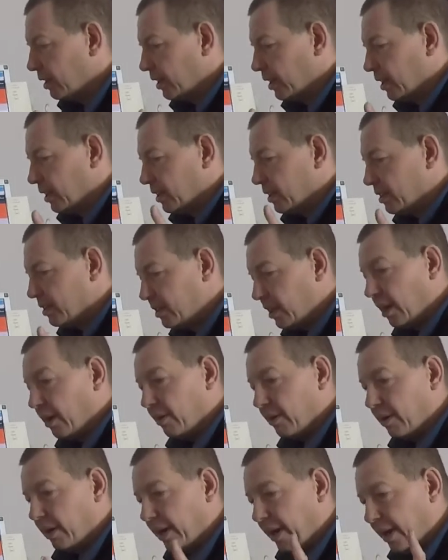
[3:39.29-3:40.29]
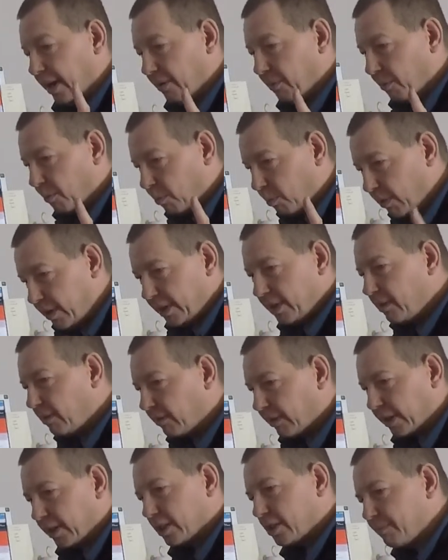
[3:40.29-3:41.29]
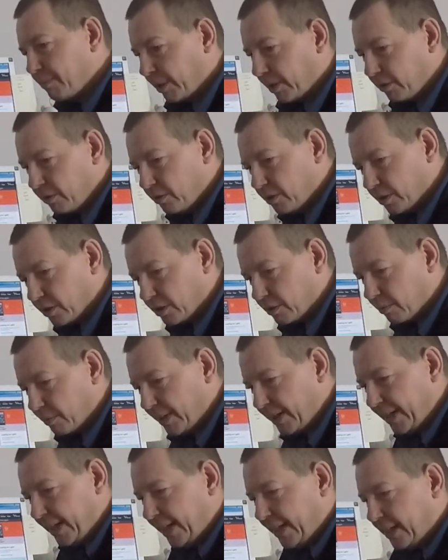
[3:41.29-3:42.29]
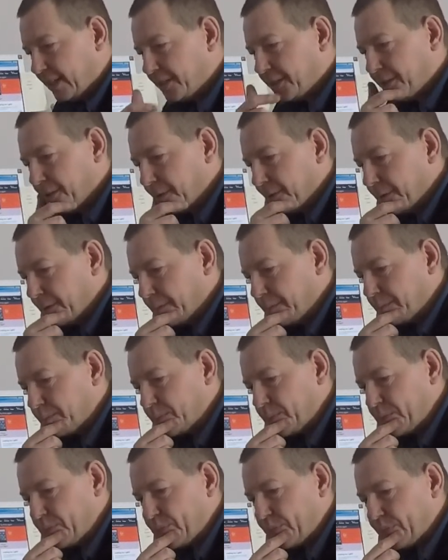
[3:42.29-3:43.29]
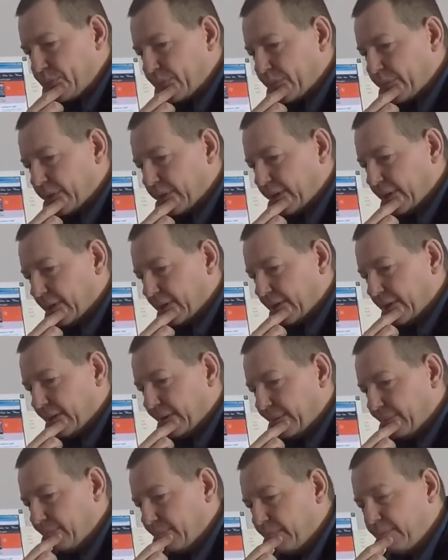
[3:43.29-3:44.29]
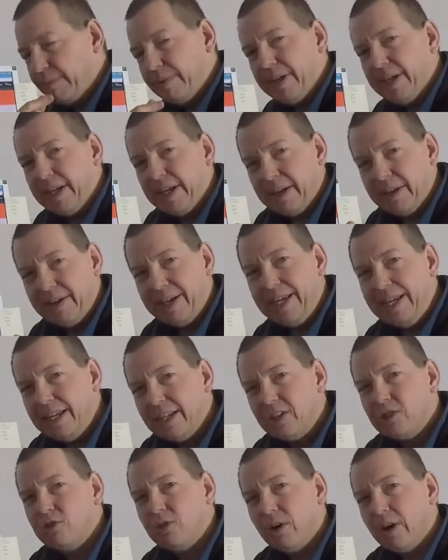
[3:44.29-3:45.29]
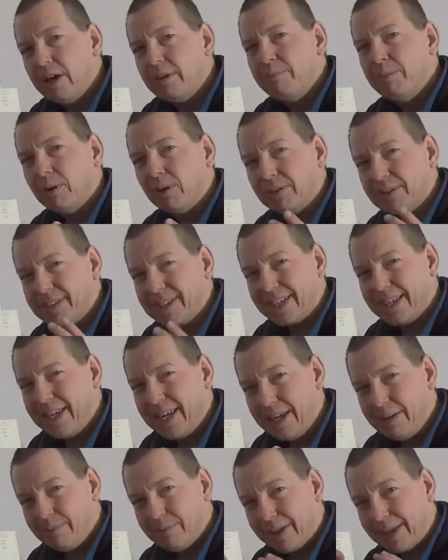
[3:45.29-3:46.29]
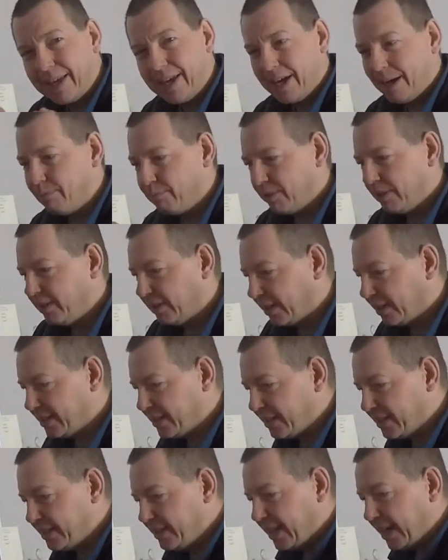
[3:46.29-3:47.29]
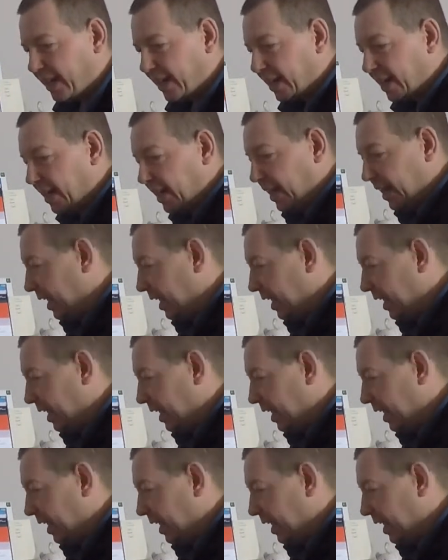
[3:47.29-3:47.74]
So with long exposures, we need to you need a tripod to keep the camera nice and steady.